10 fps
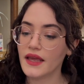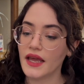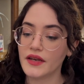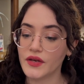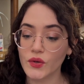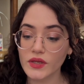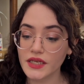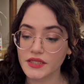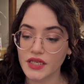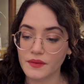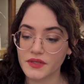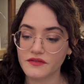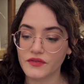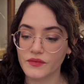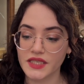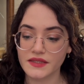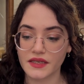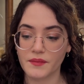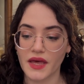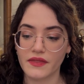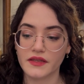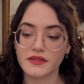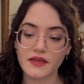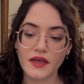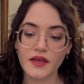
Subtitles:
and newly adopted forensic methods,